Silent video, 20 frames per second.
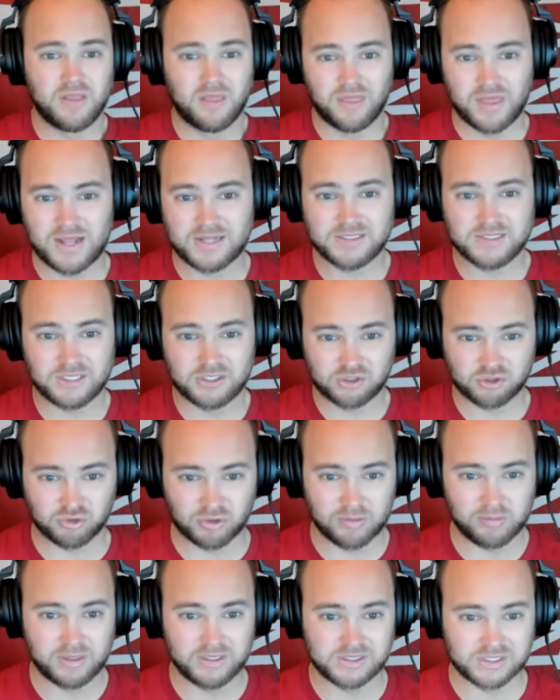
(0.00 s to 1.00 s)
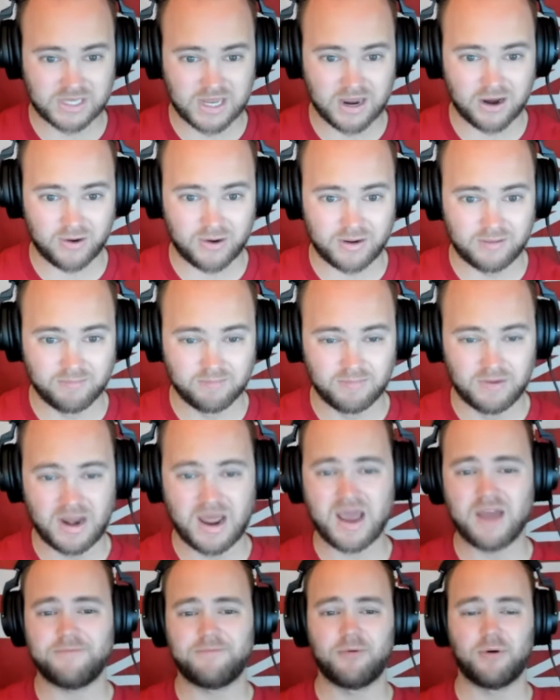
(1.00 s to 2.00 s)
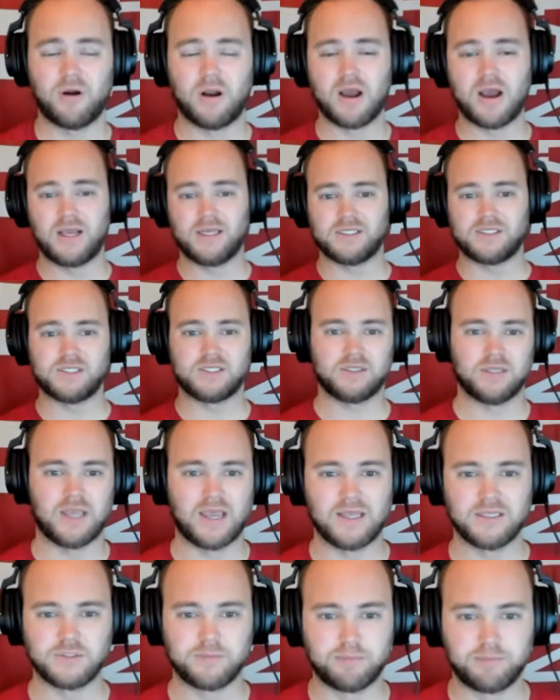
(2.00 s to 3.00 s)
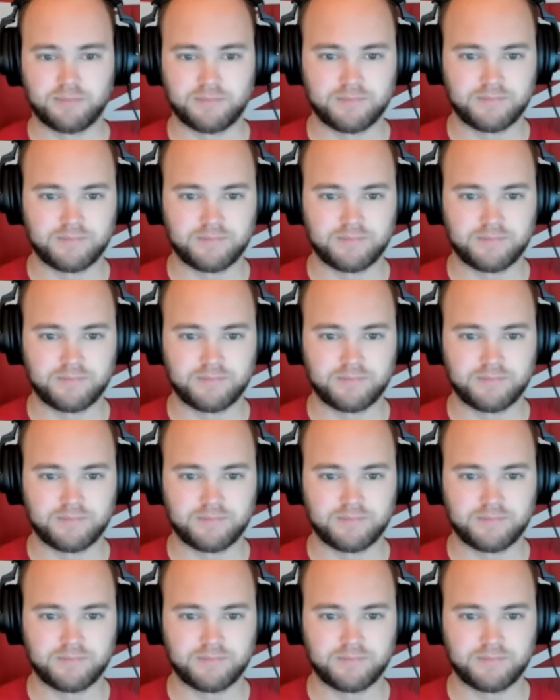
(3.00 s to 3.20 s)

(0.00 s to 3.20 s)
That's extremely scary. Not for us as,